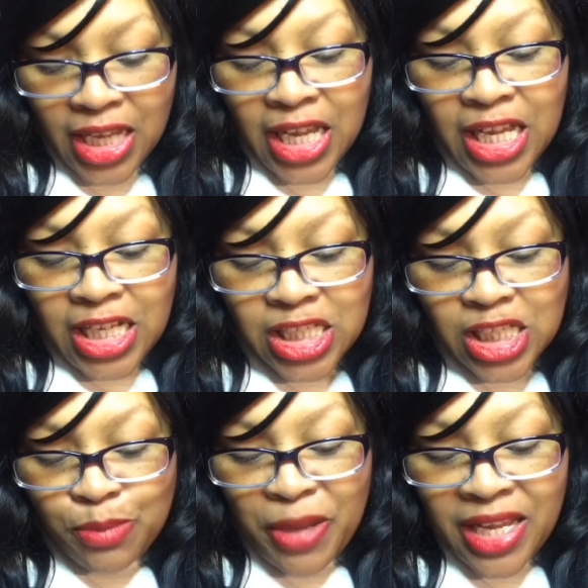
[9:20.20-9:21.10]

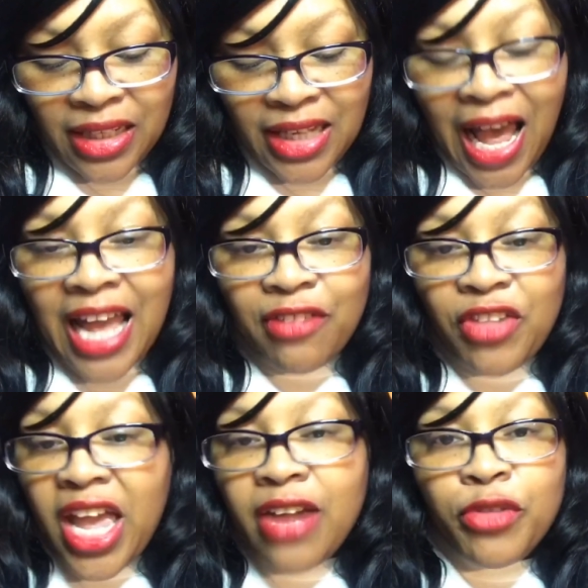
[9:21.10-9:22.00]
Speak life
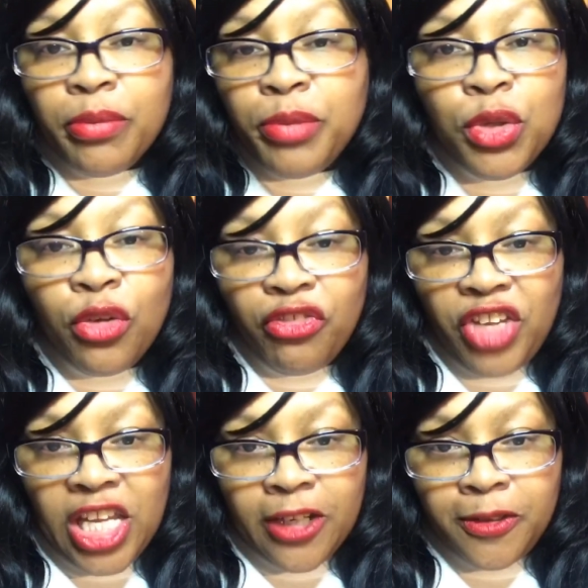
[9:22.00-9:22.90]
and rebuke
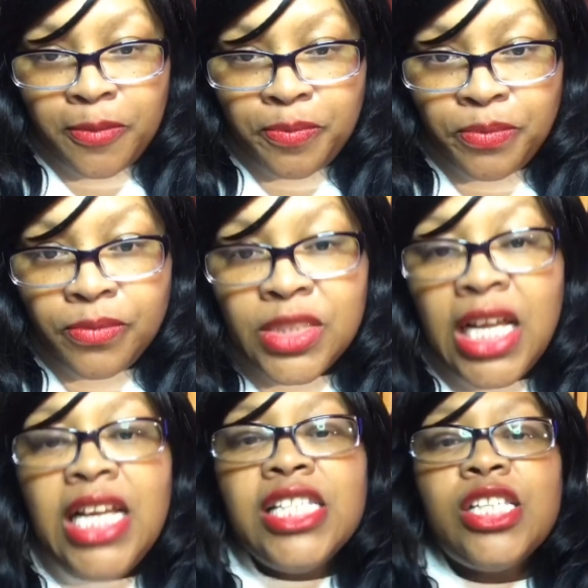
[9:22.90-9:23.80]
fear.
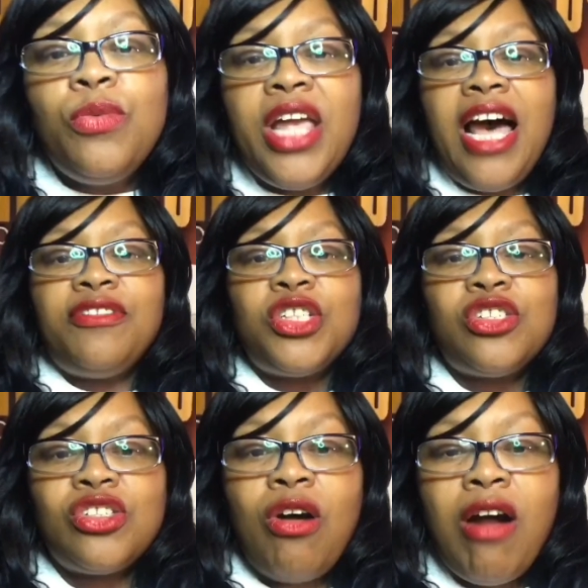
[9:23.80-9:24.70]
See, we have to
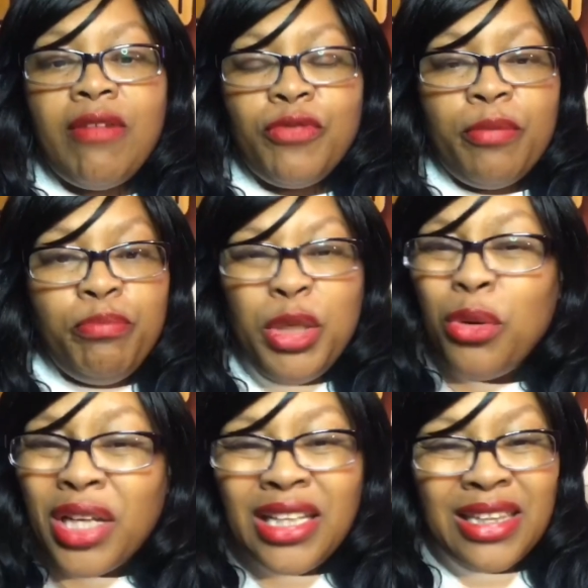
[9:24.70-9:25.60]
start
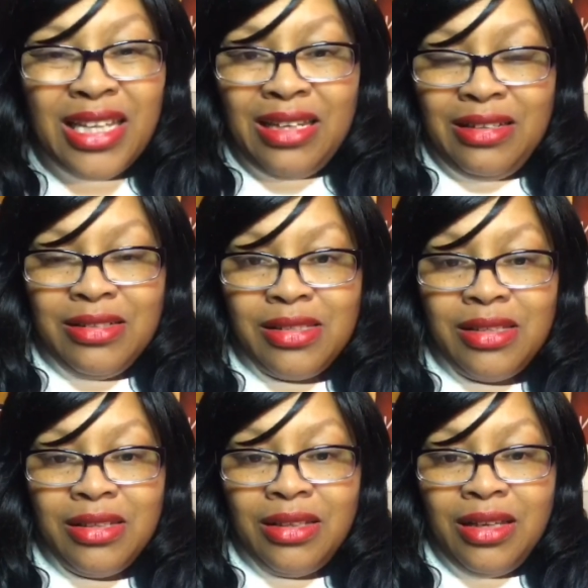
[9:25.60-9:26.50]
rebuking things,
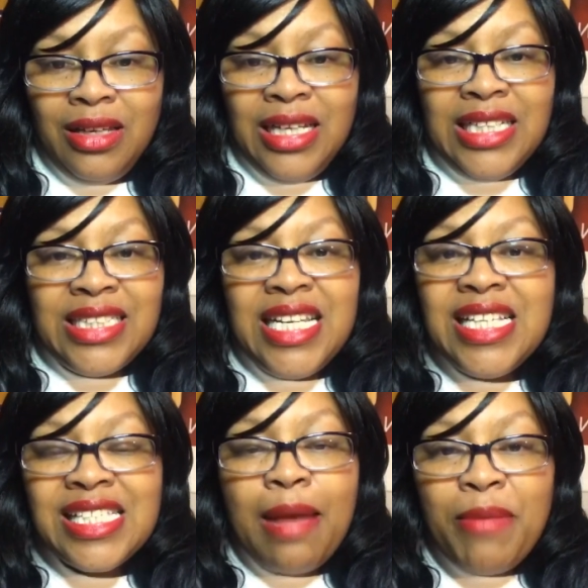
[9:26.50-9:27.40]
things
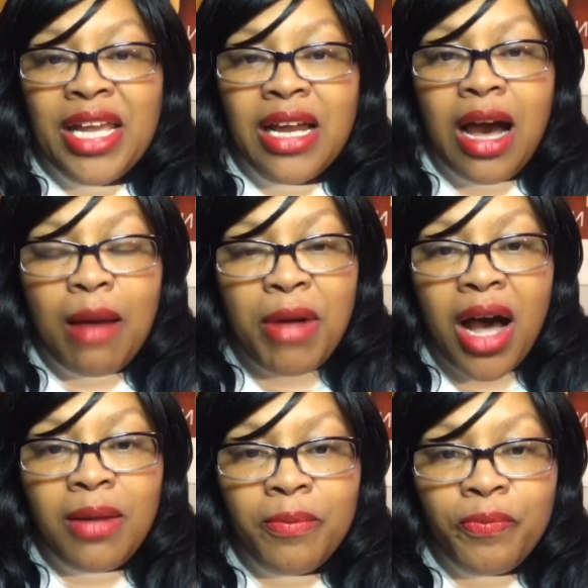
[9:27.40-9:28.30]
that may come up
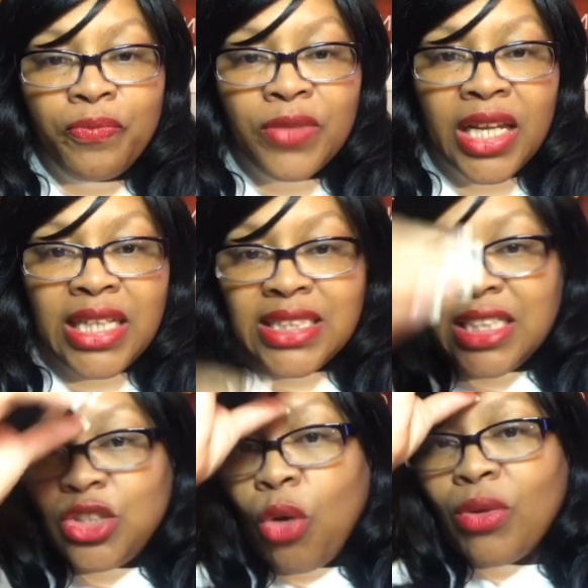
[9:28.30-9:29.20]
that
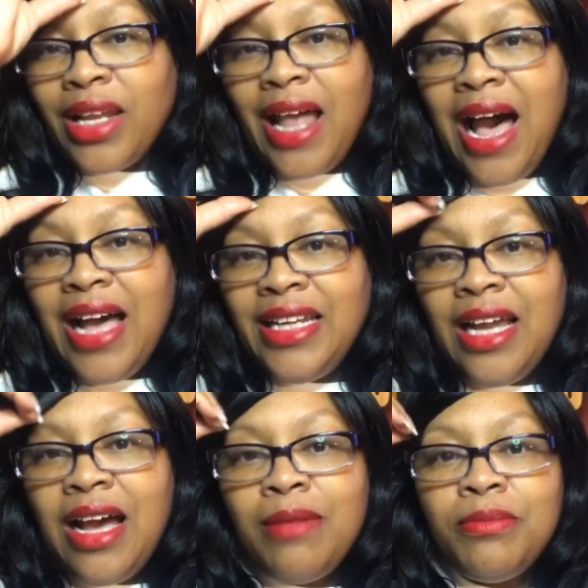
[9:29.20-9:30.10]
don't line up